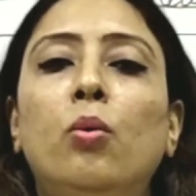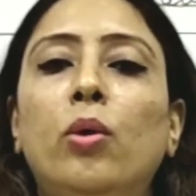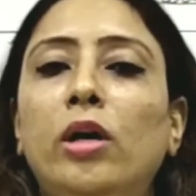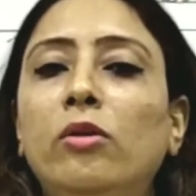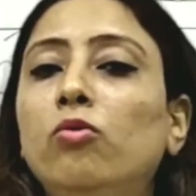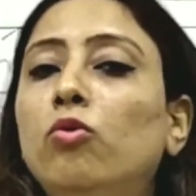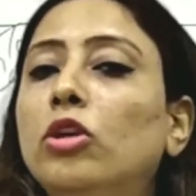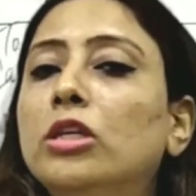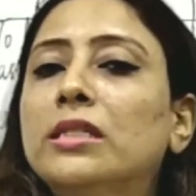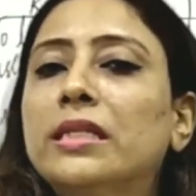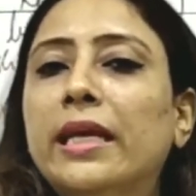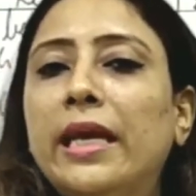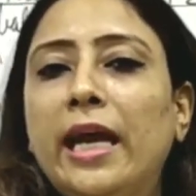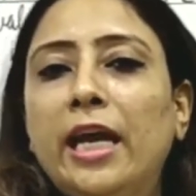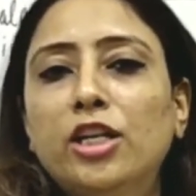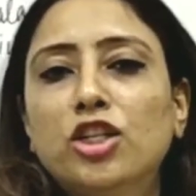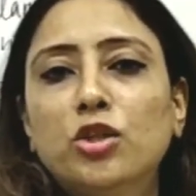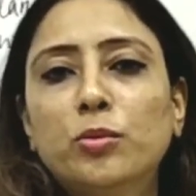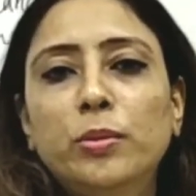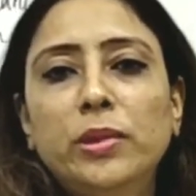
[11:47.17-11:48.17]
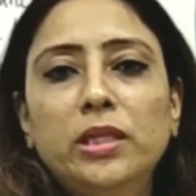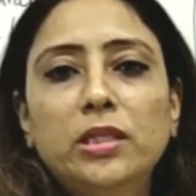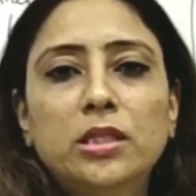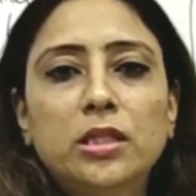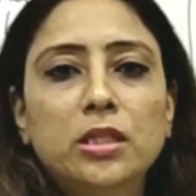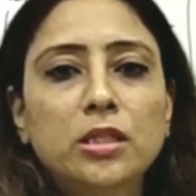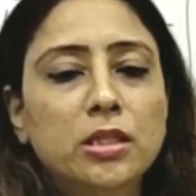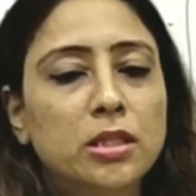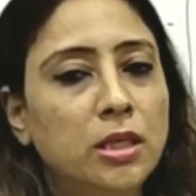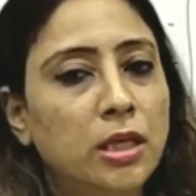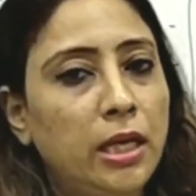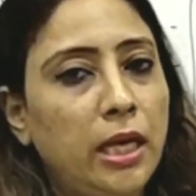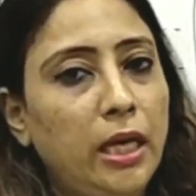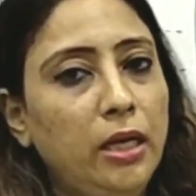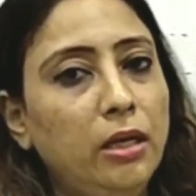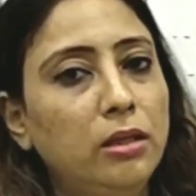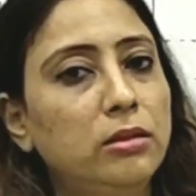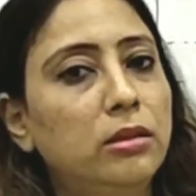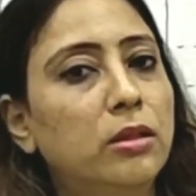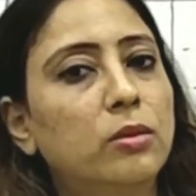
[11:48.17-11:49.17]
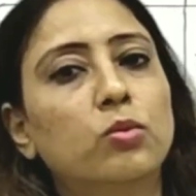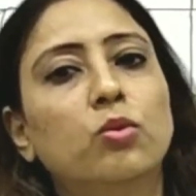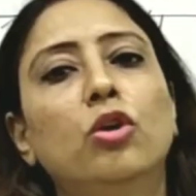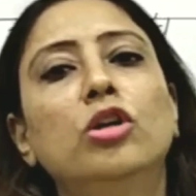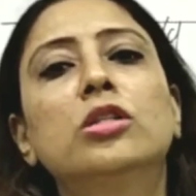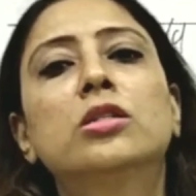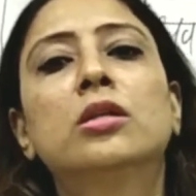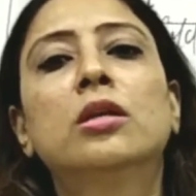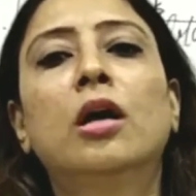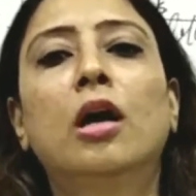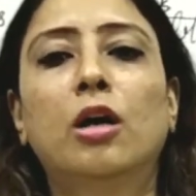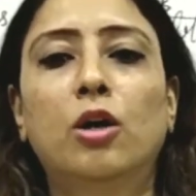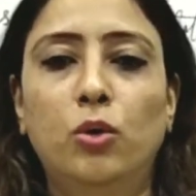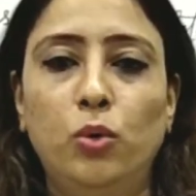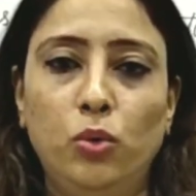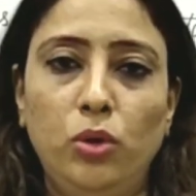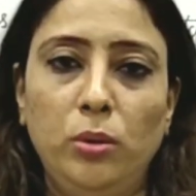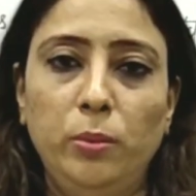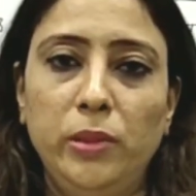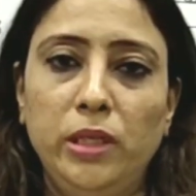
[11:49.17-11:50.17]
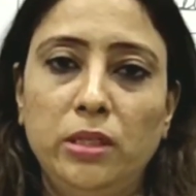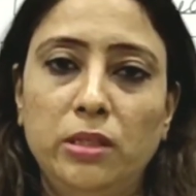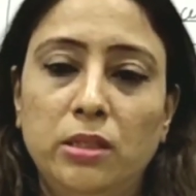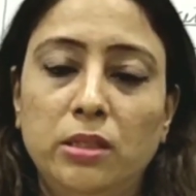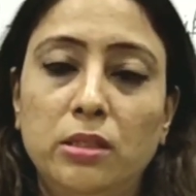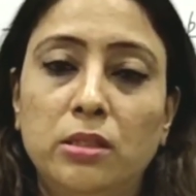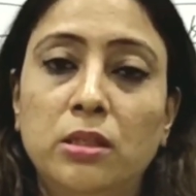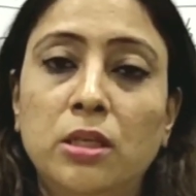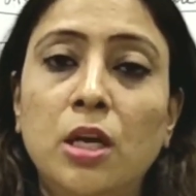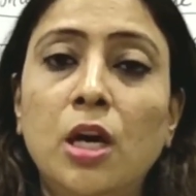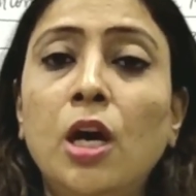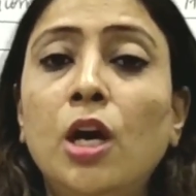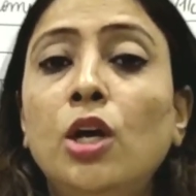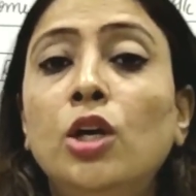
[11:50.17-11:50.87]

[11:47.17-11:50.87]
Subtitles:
One was cash basis and another was accrual basis.